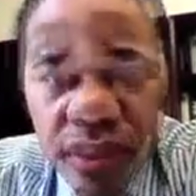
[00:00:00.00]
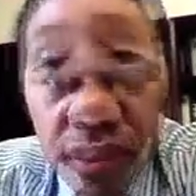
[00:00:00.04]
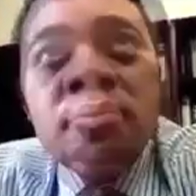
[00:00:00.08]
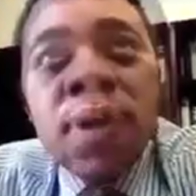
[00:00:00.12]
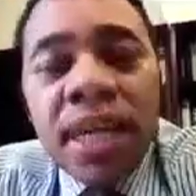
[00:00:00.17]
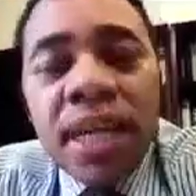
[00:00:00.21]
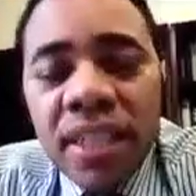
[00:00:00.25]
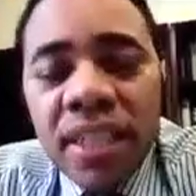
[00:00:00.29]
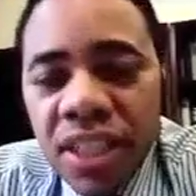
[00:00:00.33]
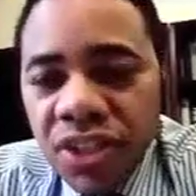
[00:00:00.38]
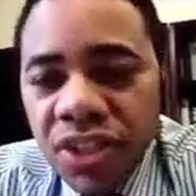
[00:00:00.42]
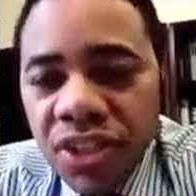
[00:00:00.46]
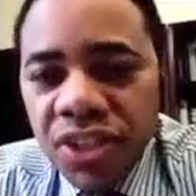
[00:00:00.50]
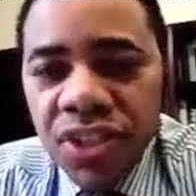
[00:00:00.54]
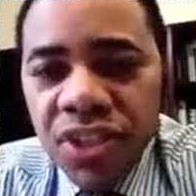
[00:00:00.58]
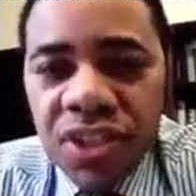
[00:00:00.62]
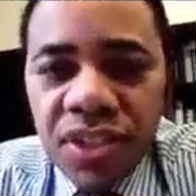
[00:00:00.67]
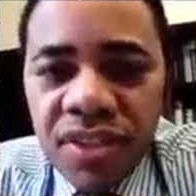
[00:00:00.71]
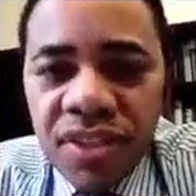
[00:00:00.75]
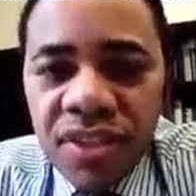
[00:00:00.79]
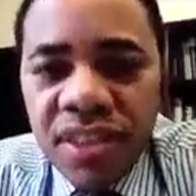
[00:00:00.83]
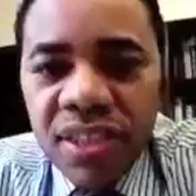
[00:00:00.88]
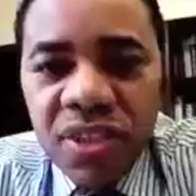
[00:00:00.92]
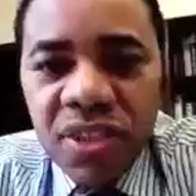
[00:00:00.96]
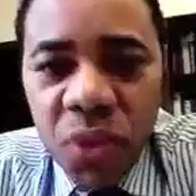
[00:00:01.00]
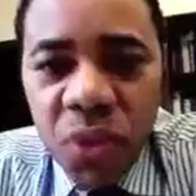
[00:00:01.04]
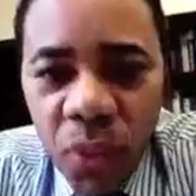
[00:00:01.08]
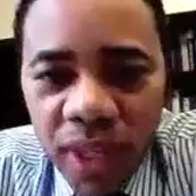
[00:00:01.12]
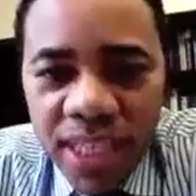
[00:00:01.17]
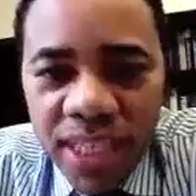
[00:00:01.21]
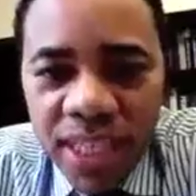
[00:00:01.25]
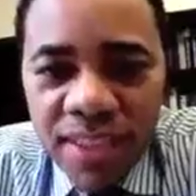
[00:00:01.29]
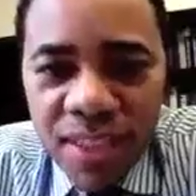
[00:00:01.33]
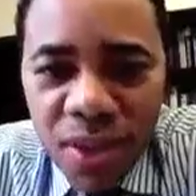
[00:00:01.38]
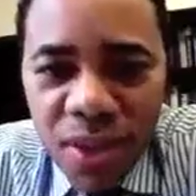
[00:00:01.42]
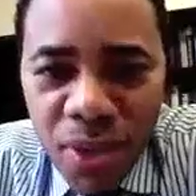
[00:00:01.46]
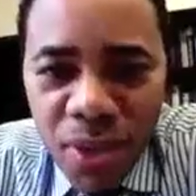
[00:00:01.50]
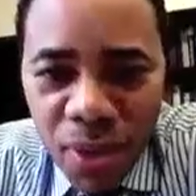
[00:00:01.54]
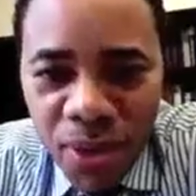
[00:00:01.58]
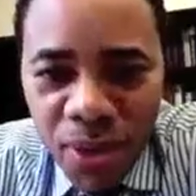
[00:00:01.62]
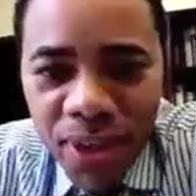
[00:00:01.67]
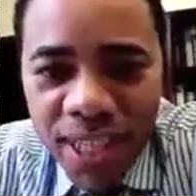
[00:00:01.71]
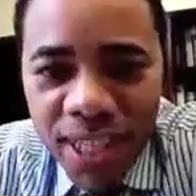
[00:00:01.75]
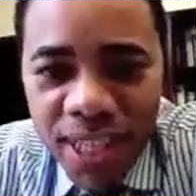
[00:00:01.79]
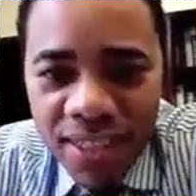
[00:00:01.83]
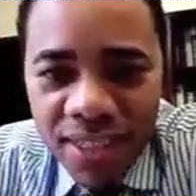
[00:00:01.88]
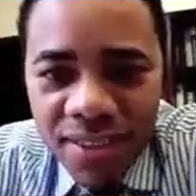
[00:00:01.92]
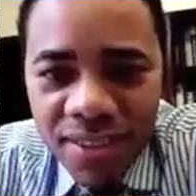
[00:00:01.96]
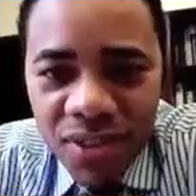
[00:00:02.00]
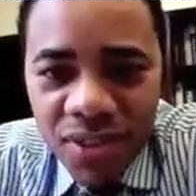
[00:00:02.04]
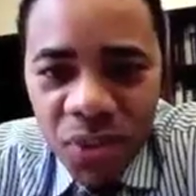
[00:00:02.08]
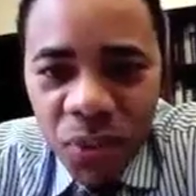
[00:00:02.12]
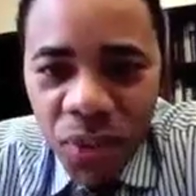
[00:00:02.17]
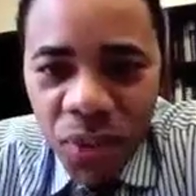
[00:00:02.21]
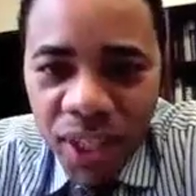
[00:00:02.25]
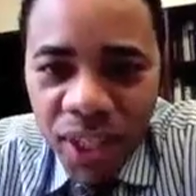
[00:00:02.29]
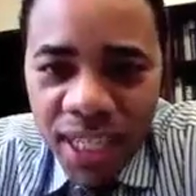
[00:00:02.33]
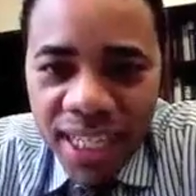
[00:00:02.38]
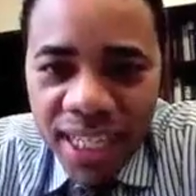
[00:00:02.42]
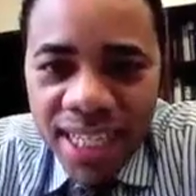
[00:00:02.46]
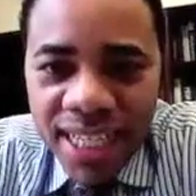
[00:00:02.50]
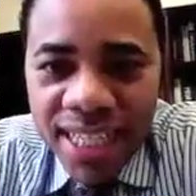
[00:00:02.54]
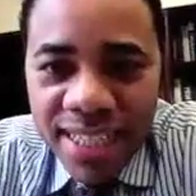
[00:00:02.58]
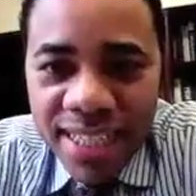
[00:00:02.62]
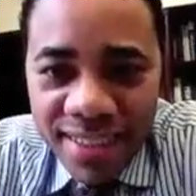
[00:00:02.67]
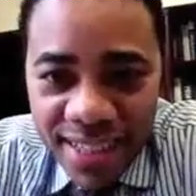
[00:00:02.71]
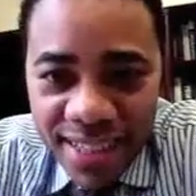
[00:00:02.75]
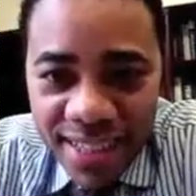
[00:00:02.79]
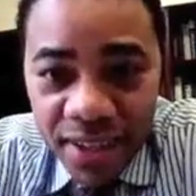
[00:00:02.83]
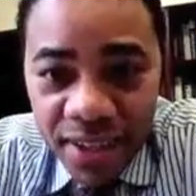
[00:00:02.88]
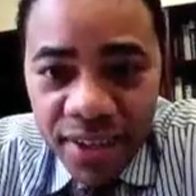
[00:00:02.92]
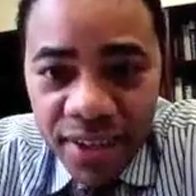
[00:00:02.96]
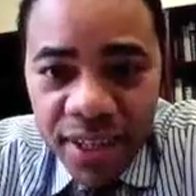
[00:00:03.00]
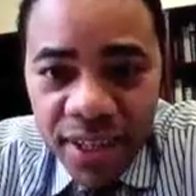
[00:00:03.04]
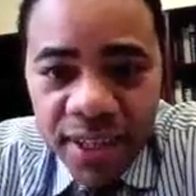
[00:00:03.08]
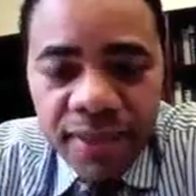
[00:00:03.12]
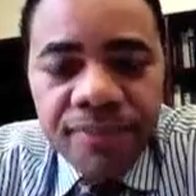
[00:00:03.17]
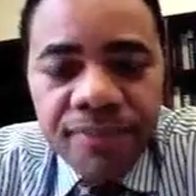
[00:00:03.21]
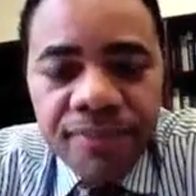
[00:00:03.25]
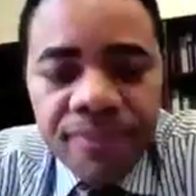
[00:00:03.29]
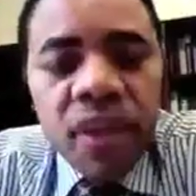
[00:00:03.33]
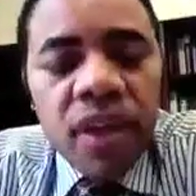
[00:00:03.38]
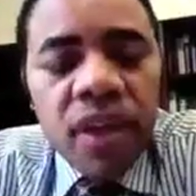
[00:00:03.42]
Practitioners in the 20s and 30s working in this area